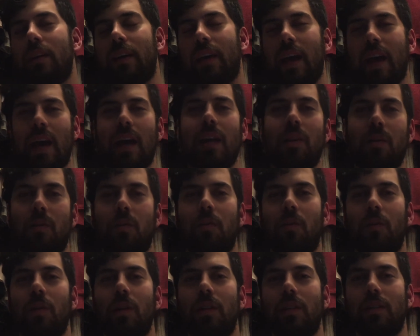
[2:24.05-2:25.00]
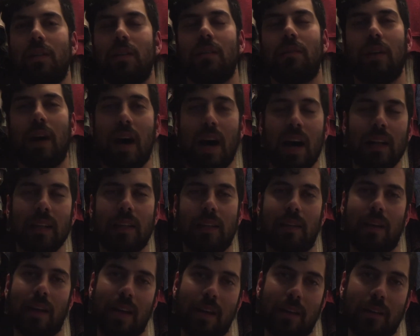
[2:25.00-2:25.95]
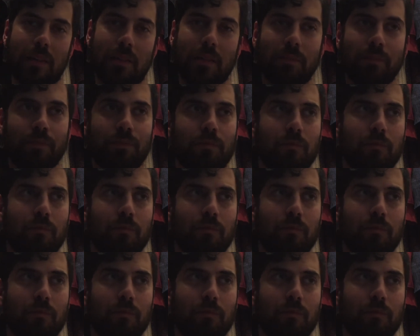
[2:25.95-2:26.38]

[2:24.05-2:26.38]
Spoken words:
categories of holidays.